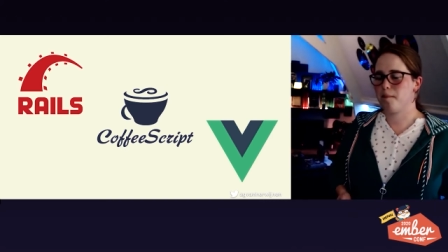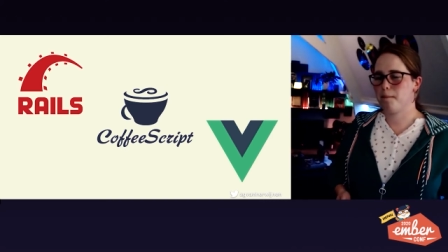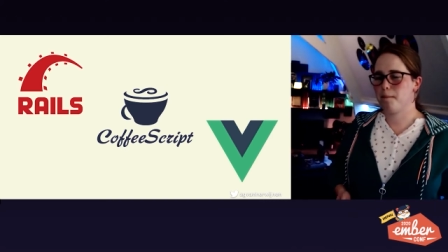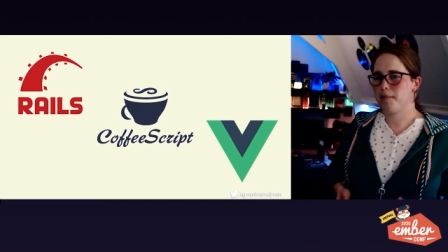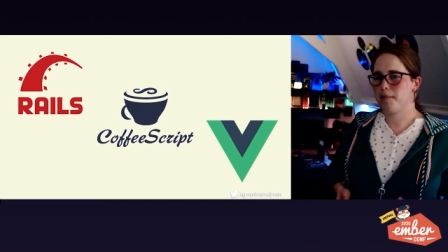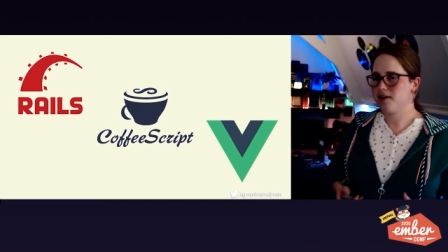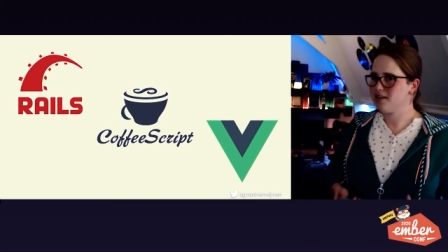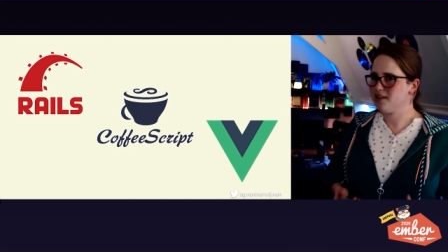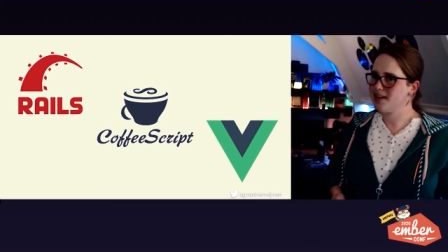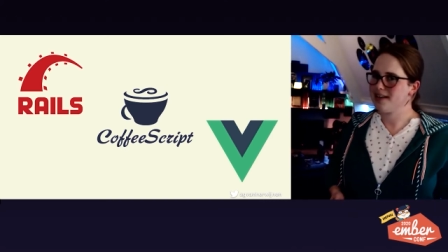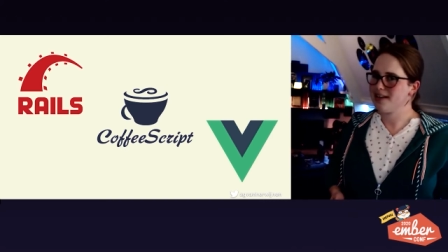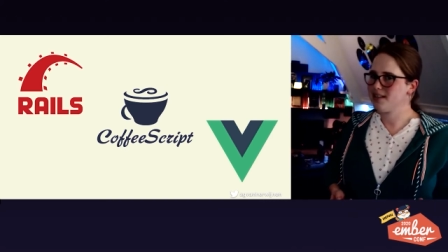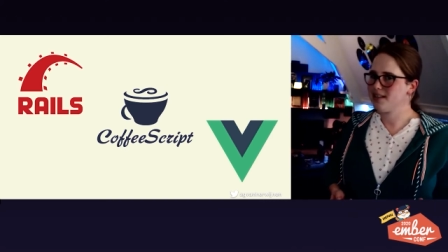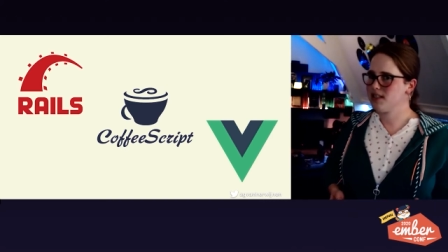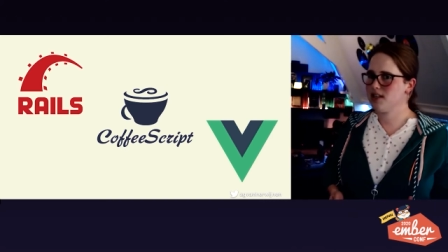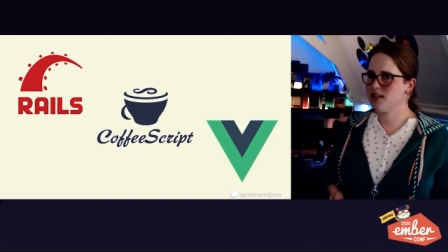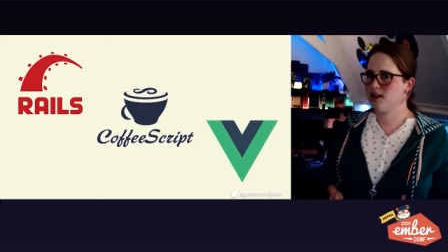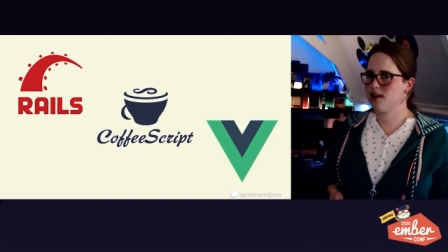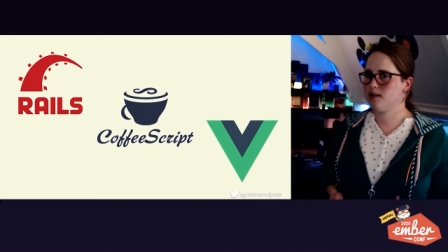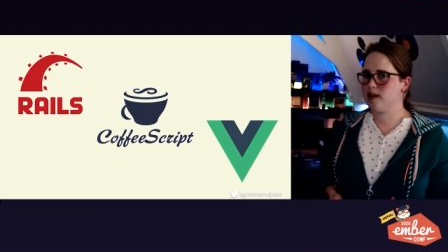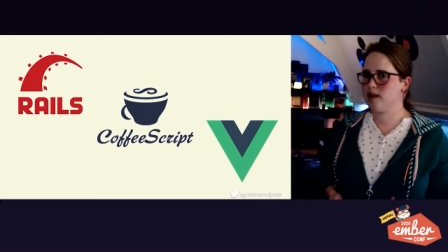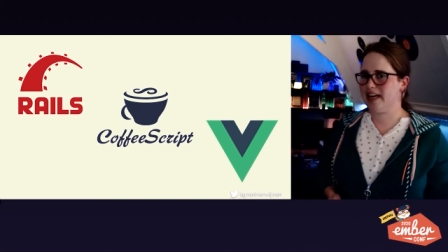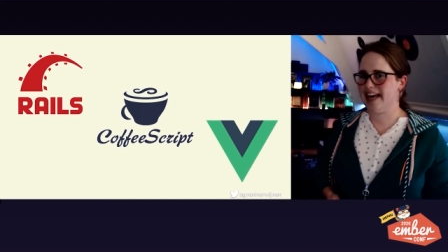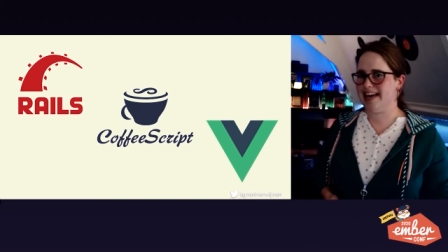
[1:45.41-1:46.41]
but that's
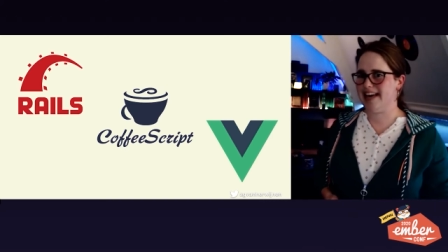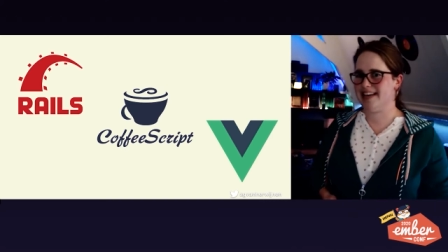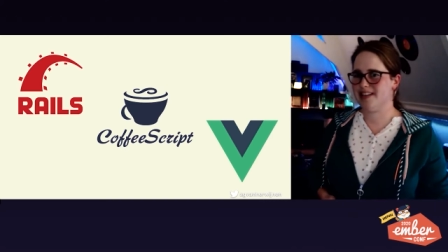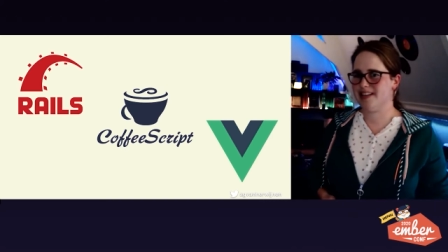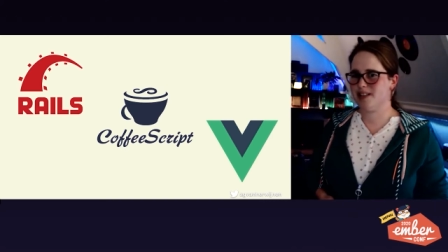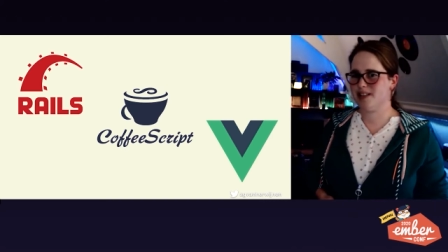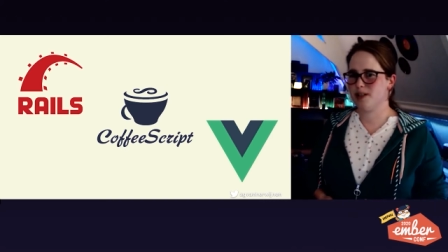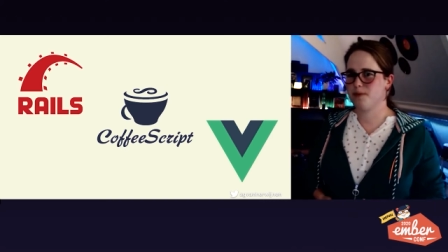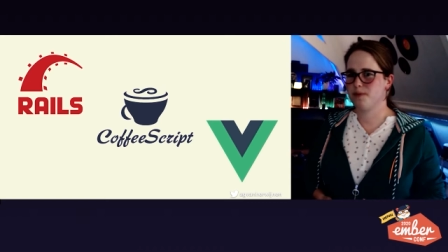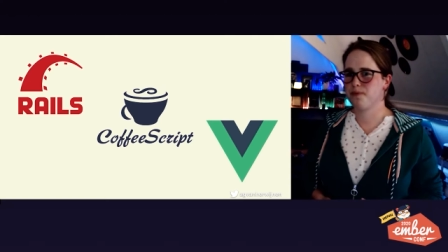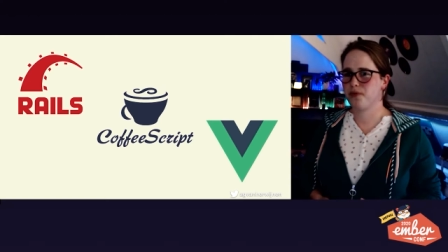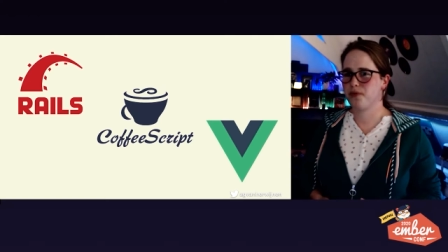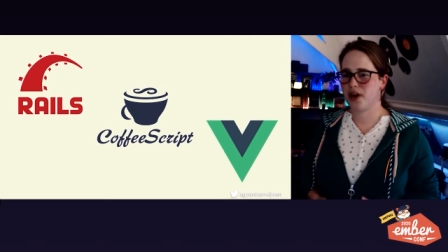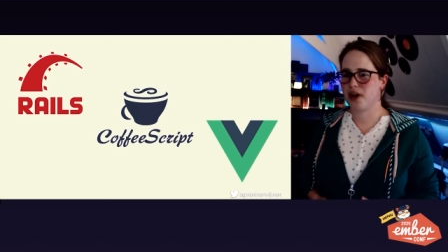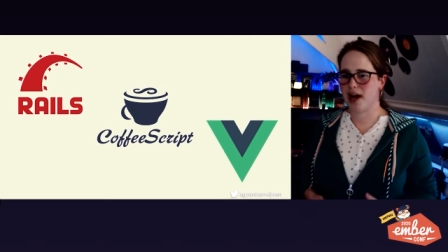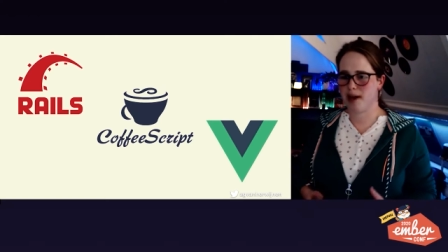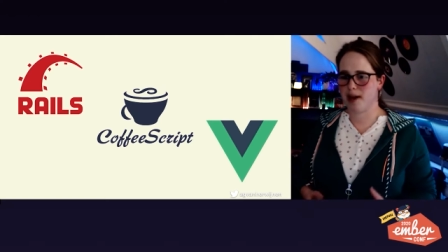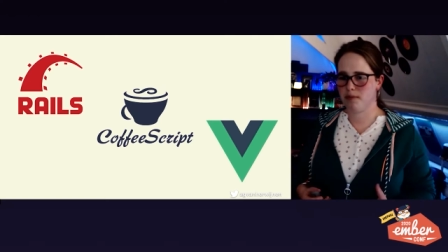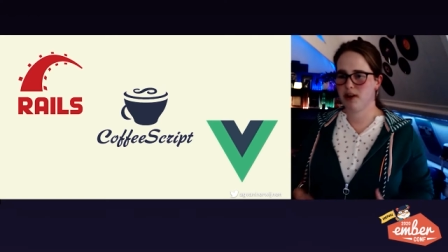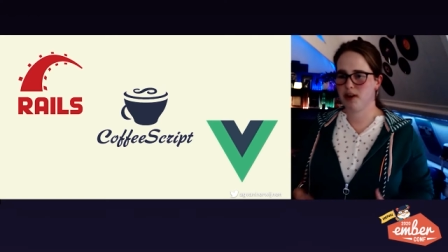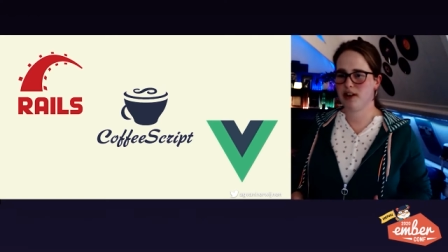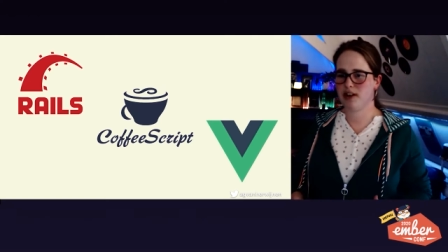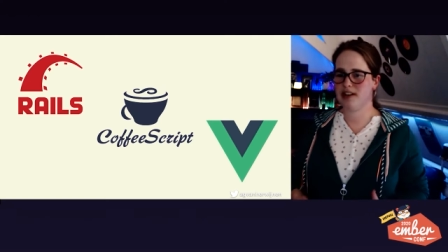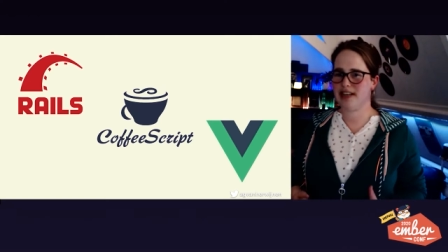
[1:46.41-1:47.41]
not the case.
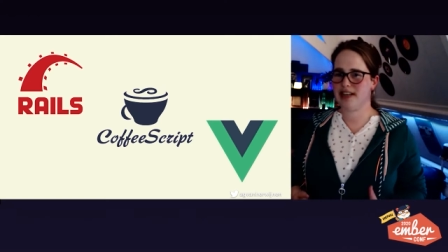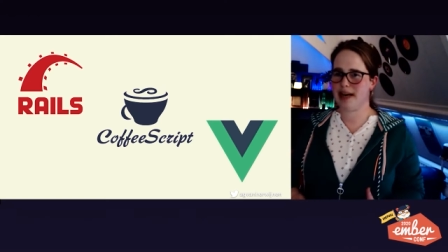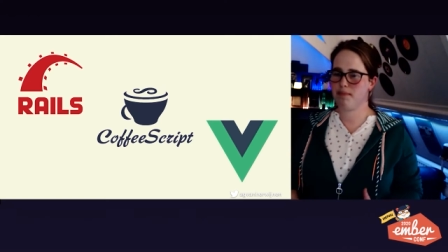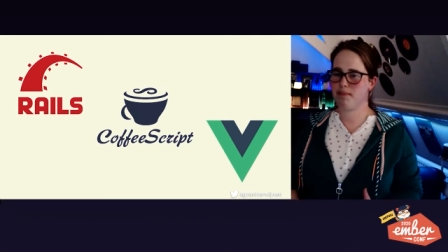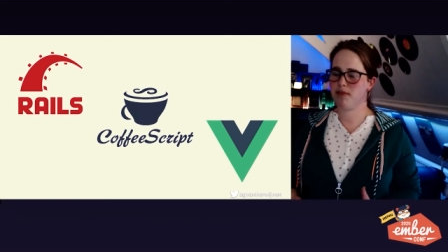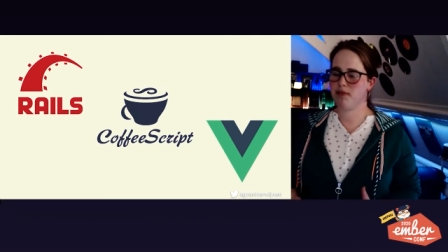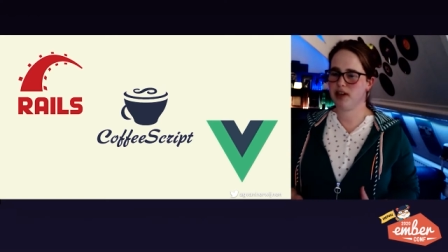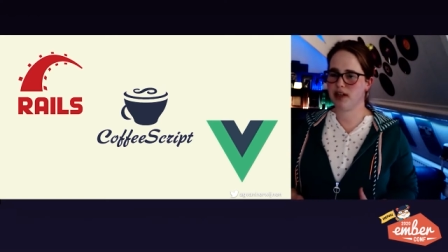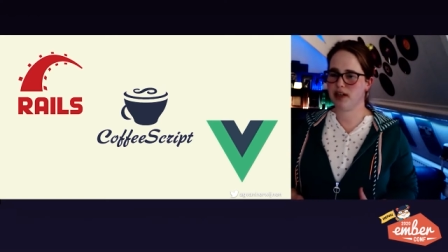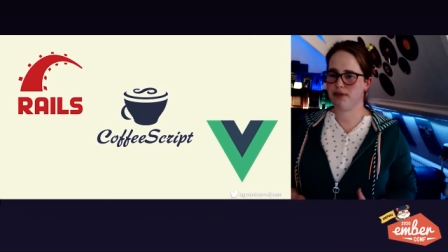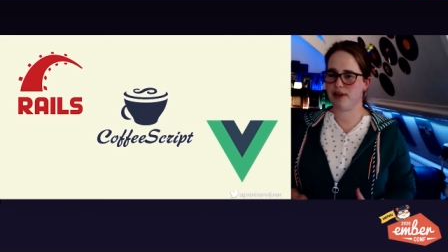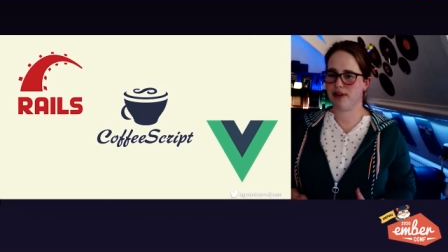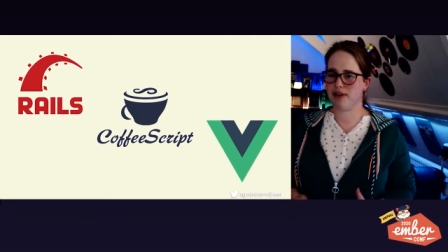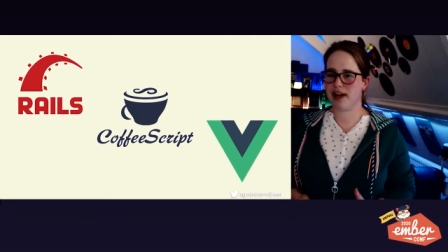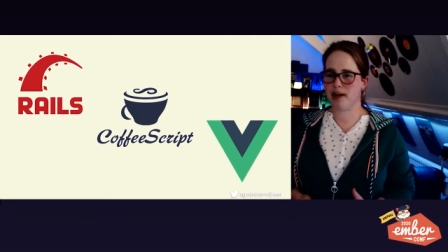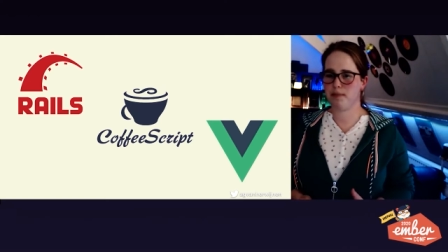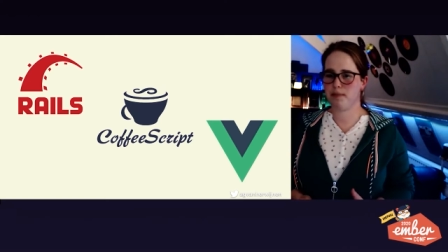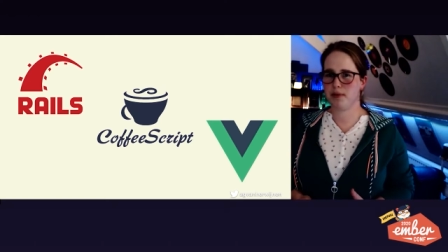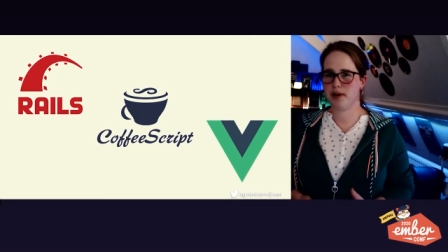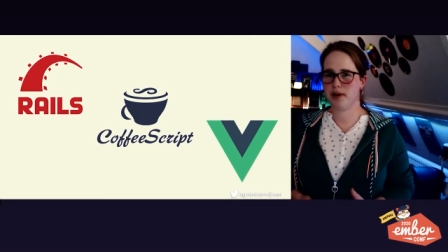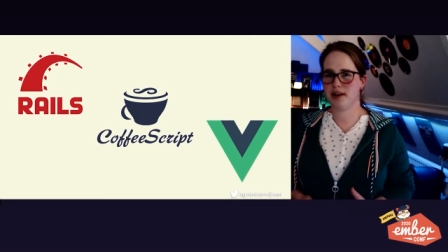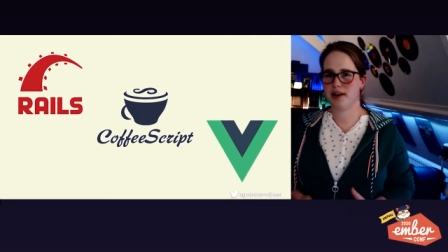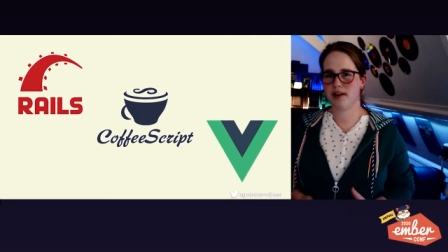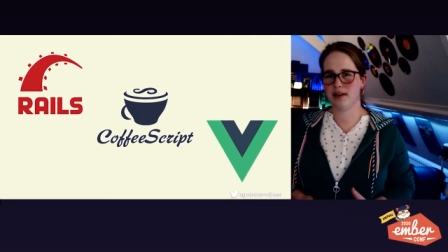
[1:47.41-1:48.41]
I'm not an Ember
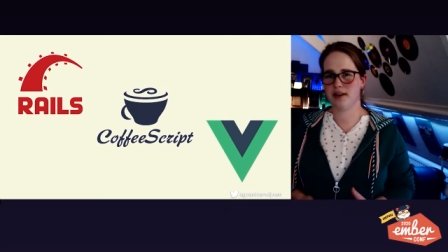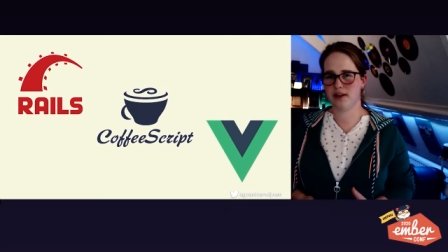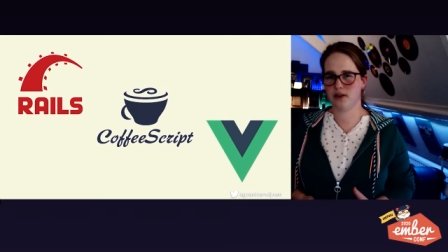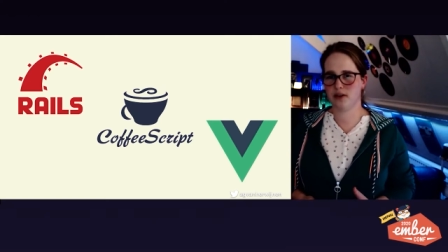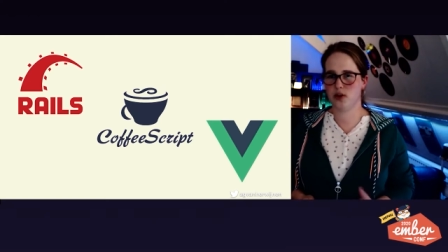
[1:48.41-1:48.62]
developer,